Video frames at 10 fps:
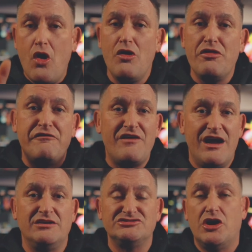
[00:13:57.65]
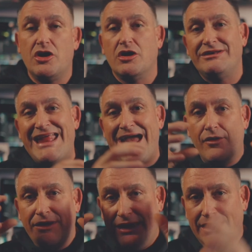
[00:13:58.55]
all the files are
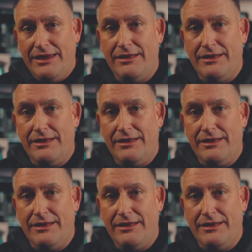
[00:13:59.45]
now